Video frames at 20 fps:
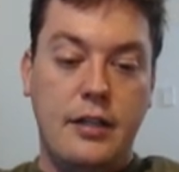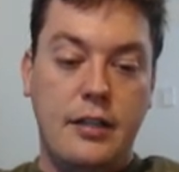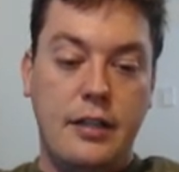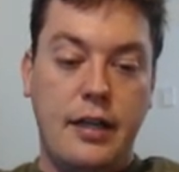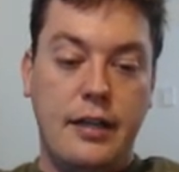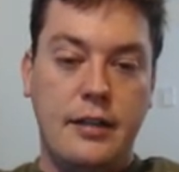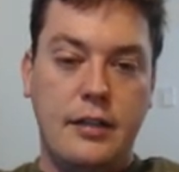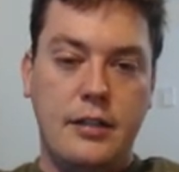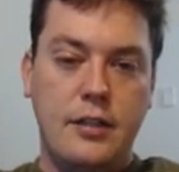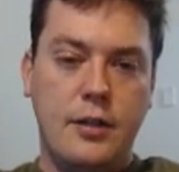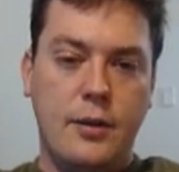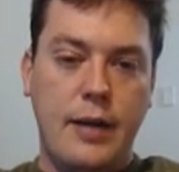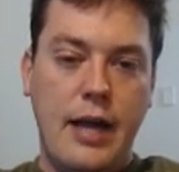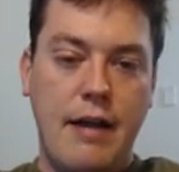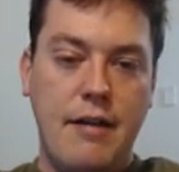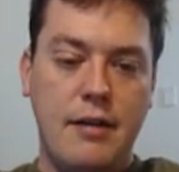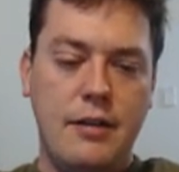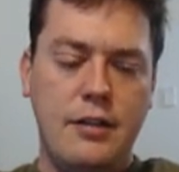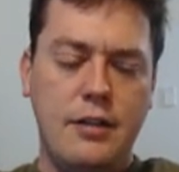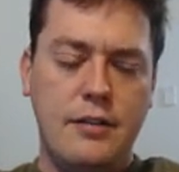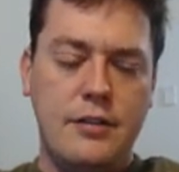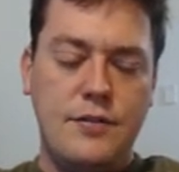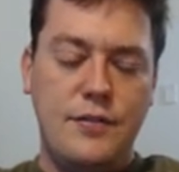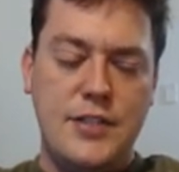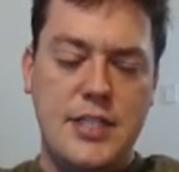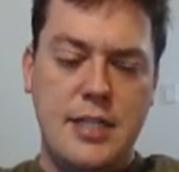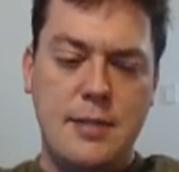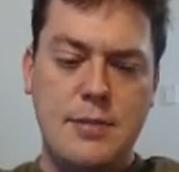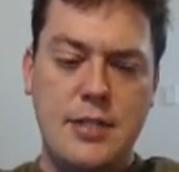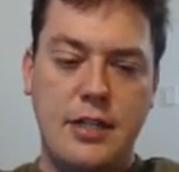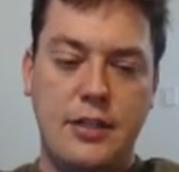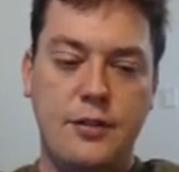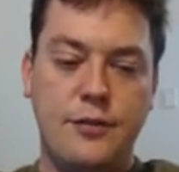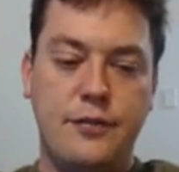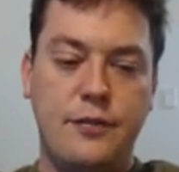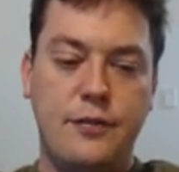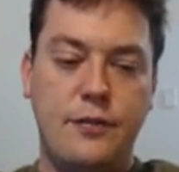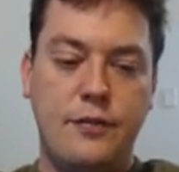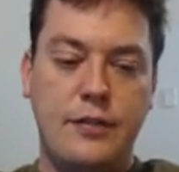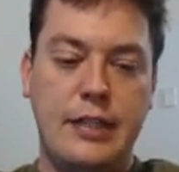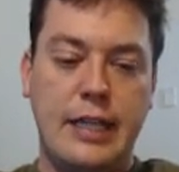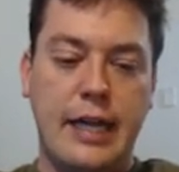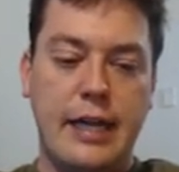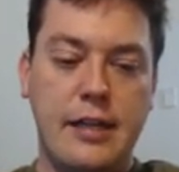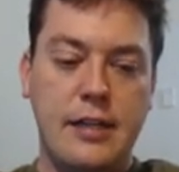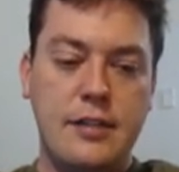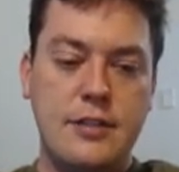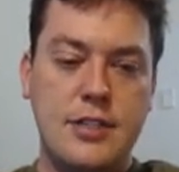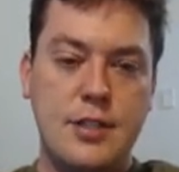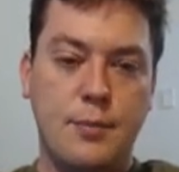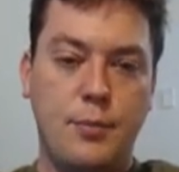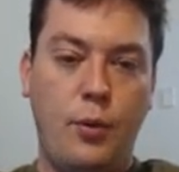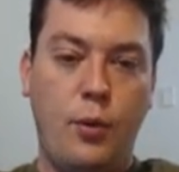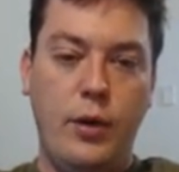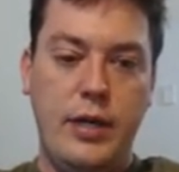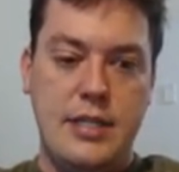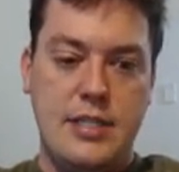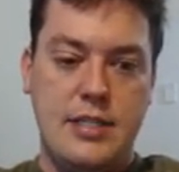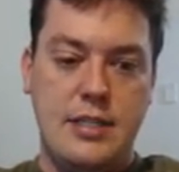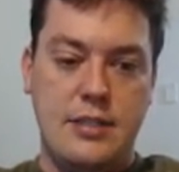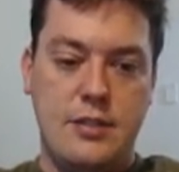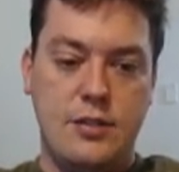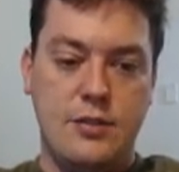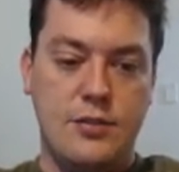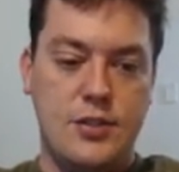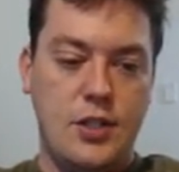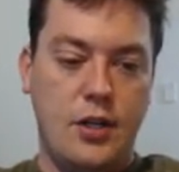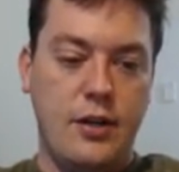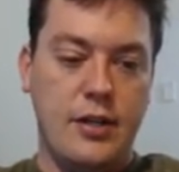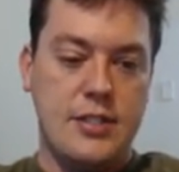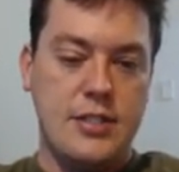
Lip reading: it seems like you've gained some points since you started